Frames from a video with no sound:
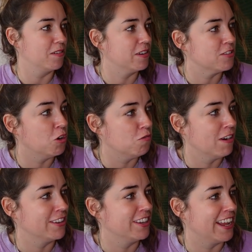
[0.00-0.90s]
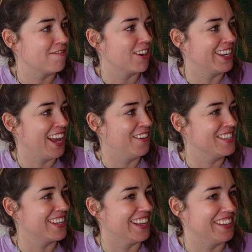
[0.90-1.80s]
It's not round your neck right now,
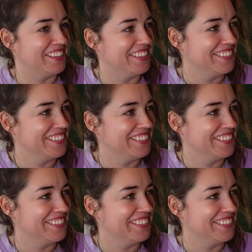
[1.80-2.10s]
is it?